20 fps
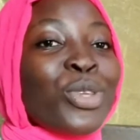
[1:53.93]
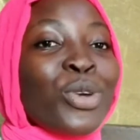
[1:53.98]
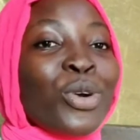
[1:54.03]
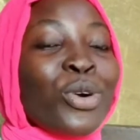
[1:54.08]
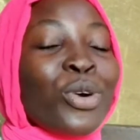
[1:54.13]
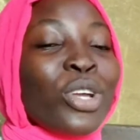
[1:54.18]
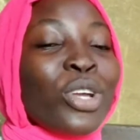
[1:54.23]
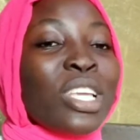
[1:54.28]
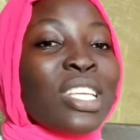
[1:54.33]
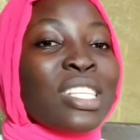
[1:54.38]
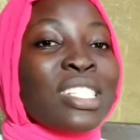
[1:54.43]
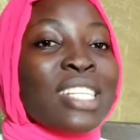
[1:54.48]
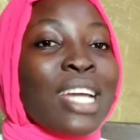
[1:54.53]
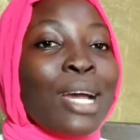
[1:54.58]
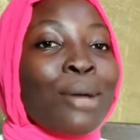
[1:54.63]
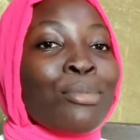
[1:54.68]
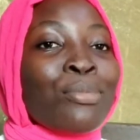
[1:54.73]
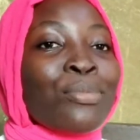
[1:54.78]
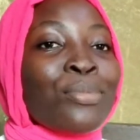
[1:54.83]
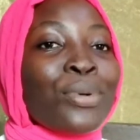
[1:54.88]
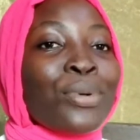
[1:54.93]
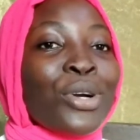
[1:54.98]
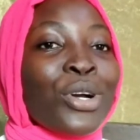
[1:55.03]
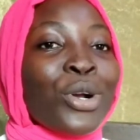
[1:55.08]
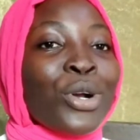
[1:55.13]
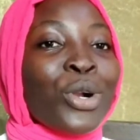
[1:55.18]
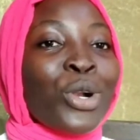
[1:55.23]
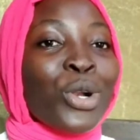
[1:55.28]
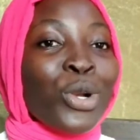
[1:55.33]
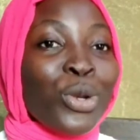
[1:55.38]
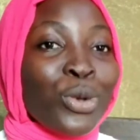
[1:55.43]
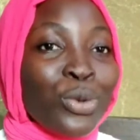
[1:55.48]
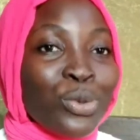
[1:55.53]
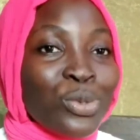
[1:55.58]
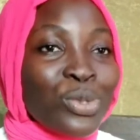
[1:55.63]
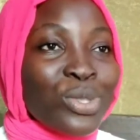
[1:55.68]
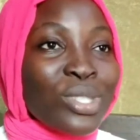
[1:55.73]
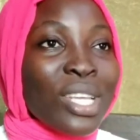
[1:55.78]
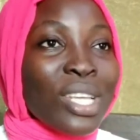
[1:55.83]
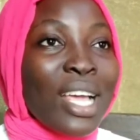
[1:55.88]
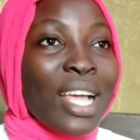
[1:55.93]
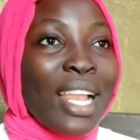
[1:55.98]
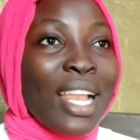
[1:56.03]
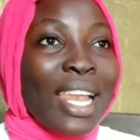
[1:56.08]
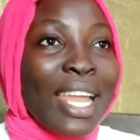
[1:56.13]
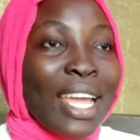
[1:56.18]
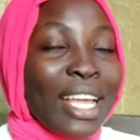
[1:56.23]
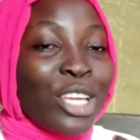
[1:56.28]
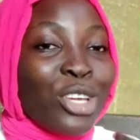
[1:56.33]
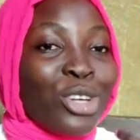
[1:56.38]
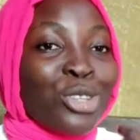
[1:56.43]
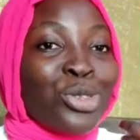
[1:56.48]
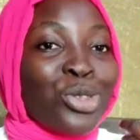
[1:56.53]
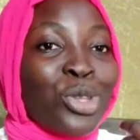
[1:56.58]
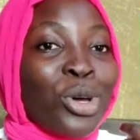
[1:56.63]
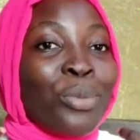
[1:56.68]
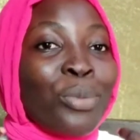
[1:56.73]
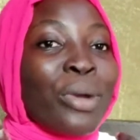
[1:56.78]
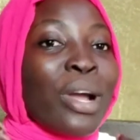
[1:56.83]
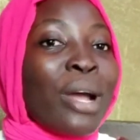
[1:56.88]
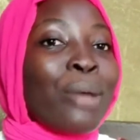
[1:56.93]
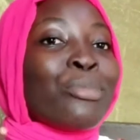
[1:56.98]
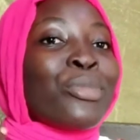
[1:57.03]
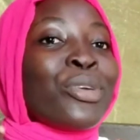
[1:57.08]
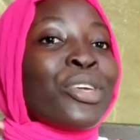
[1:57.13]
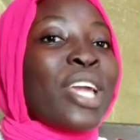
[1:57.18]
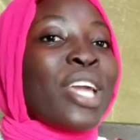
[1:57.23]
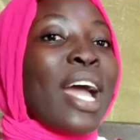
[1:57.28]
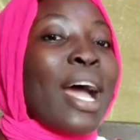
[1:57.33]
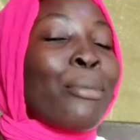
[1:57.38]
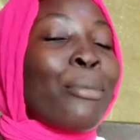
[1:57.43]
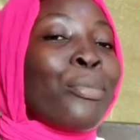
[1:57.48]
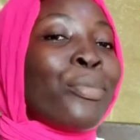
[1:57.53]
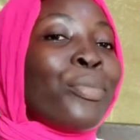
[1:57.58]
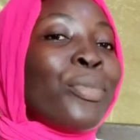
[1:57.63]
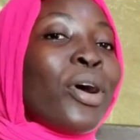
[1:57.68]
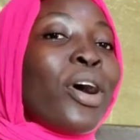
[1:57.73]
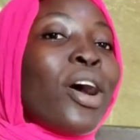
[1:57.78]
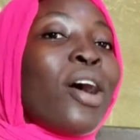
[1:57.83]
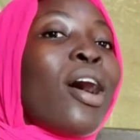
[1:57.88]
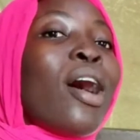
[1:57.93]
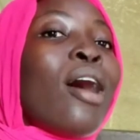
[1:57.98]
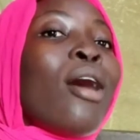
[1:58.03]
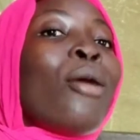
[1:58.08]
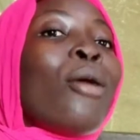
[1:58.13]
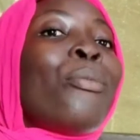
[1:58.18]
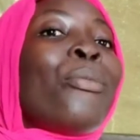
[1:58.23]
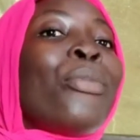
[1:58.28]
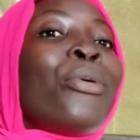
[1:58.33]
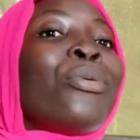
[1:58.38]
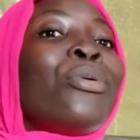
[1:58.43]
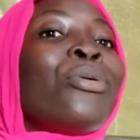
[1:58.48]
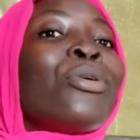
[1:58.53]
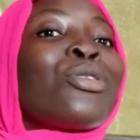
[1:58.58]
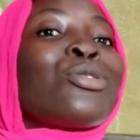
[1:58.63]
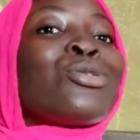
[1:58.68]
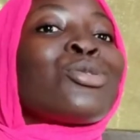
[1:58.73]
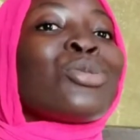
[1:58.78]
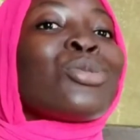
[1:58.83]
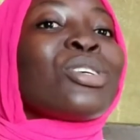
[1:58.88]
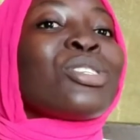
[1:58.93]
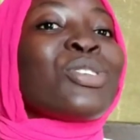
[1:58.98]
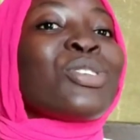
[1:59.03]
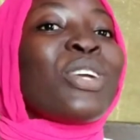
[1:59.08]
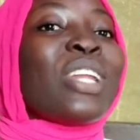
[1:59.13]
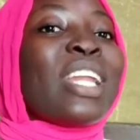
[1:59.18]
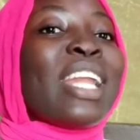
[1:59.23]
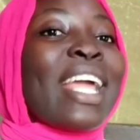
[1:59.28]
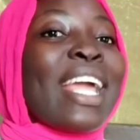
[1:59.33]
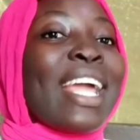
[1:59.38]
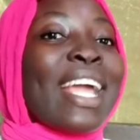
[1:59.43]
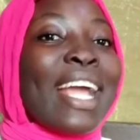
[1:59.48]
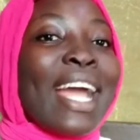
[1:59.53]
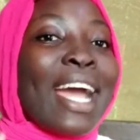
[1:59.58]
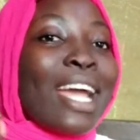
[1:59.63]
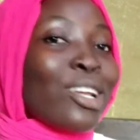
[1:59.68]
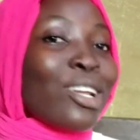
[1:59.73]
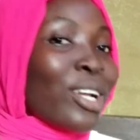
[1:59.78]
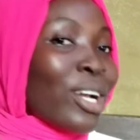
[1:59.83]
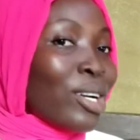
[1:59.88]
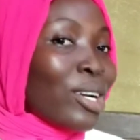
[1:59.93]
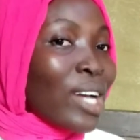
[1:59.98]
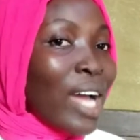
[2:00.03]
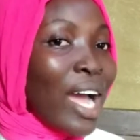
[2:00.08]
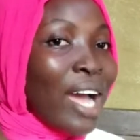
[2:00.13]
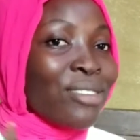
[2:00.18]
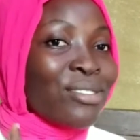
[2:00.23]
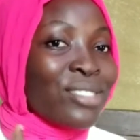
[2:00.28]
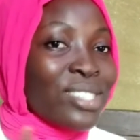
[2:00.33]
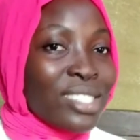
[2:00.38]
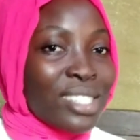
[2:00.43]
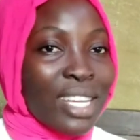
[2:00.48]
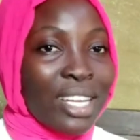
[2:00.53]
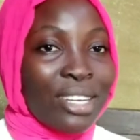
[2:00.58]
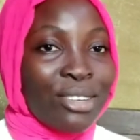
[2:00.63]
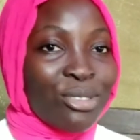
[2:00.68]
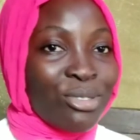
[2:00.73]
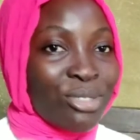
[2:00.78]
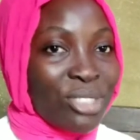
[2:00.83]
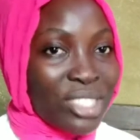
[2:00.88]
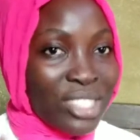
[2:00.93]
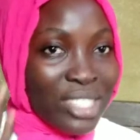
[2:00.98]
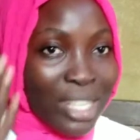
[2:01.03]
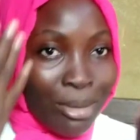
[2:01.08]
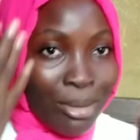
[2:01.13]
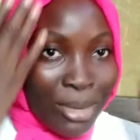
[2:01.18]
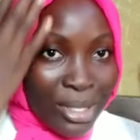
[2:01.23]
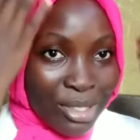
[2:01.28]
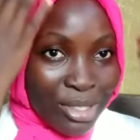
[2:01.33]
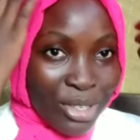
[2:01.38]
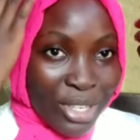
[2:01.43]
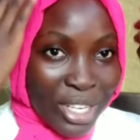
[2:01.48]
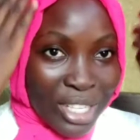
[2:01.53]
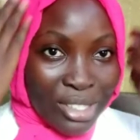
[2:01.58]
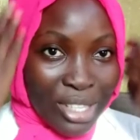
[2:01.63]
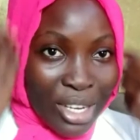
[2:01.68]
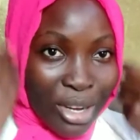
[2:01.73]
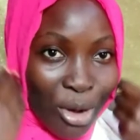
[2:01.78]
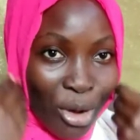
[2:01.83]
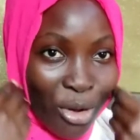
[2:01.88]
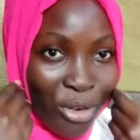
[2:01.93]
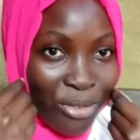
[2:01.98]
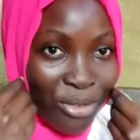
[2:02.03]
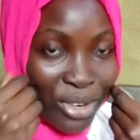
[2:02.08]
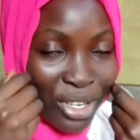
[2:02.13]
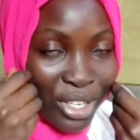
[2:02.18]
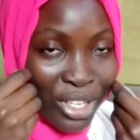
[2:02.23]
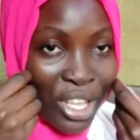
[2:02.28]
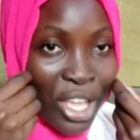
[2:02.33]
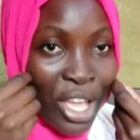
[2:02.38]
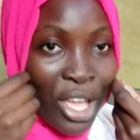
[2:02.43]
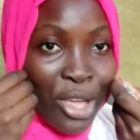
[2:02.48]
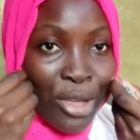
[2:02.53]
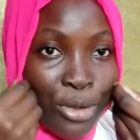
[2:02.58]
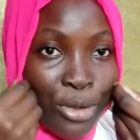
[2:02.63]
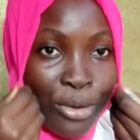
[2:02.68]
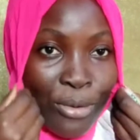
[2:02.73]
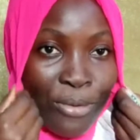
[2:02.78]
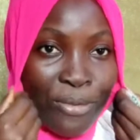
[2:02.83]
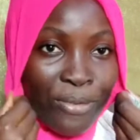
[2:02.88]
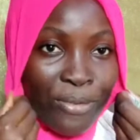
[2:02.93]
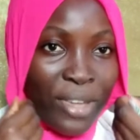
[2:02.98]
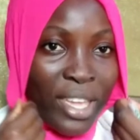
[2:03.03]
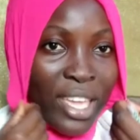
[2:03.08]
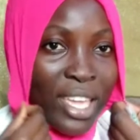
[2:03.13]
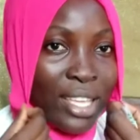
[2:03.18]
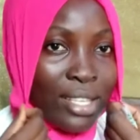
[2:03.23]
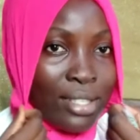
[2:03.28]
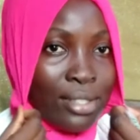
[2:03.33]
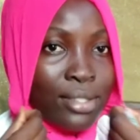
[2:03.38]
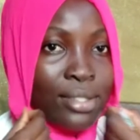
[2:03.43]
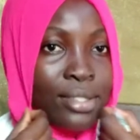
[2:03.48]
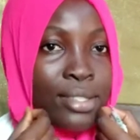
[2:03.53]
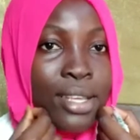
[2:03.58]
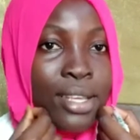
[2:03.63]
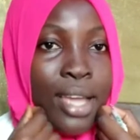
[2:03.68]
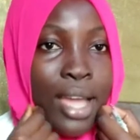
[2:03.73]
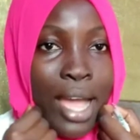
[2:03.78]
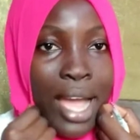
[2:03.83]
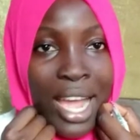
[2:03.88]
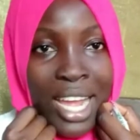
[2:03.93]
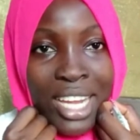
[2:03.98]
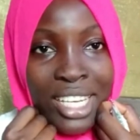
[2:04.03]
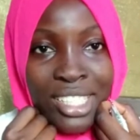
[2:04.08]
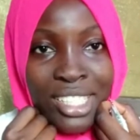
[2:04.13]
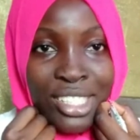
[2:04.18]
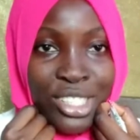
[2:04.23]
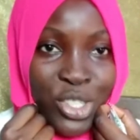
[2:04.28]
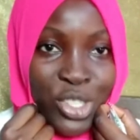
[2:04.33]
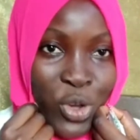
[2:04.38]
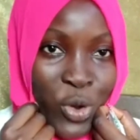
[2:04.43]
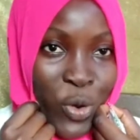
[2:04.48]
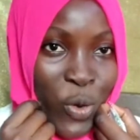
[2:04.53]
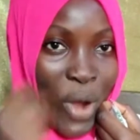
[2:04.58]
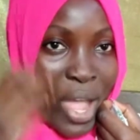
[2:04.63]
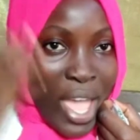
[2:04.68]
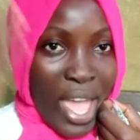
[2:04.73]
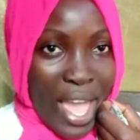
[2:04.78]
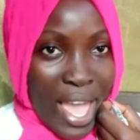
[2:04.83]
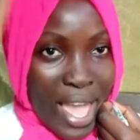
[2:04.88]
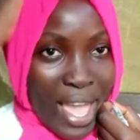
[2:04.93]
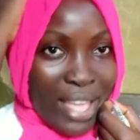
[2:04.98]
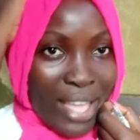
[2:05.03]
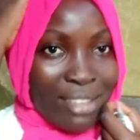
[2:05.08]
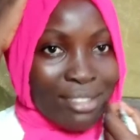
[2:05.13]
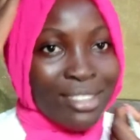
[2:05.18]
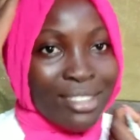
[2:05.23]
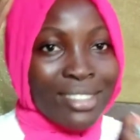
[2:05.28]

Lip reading: hijab clothes, like your top can be up towards your neck and you can have this kind of hijab as long as they're covering your face and your hair.